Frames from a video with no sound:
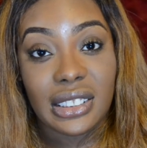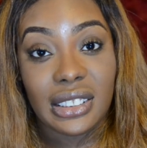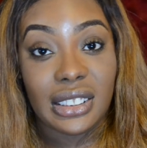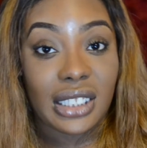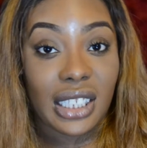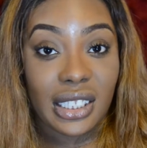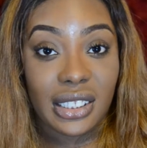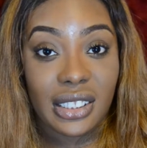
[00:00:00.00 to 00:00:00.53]

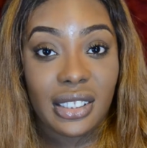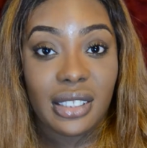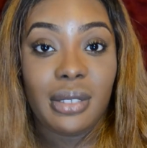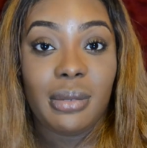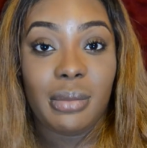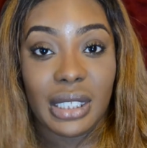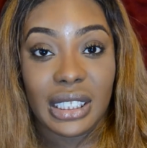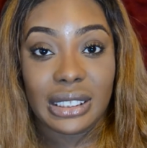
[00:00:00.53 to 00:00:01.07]
done
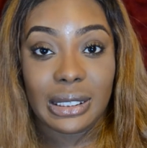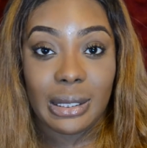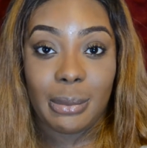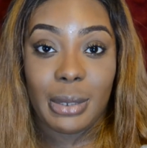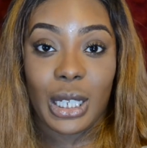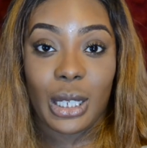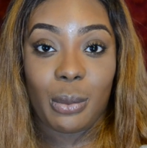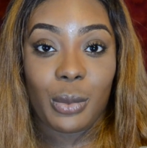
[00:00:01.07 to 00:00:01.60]
because of the
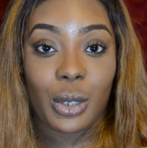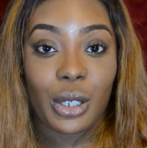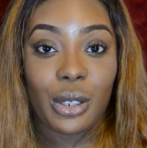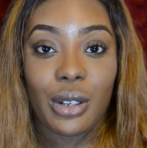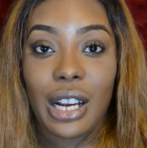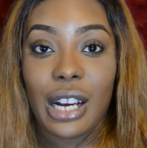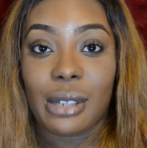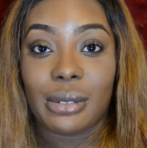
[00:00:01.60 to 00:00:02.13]
bottom row,
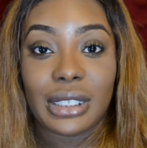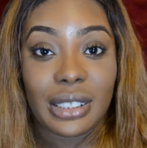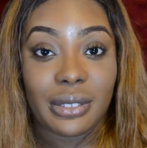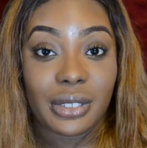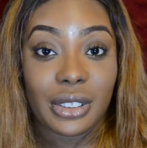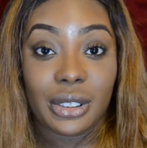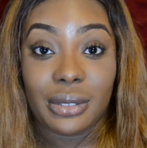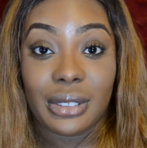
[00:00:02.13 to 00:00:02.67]
I will
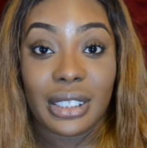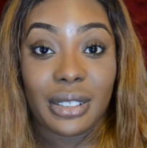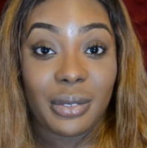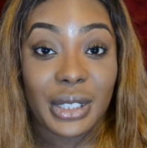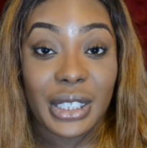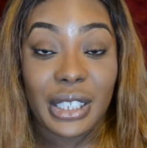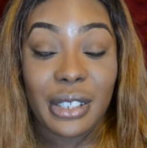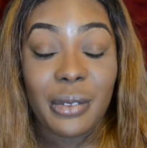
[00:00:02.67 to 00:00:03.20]
definitely do another
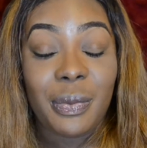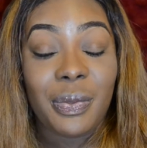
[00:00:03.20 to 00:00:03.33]
video.